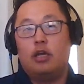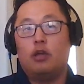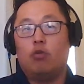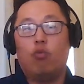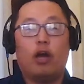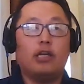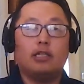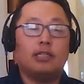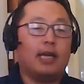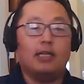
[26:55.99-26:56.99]
The
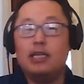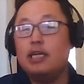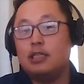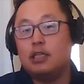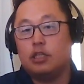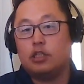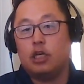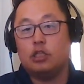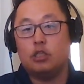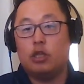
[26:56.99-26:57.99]
running technique didn't change.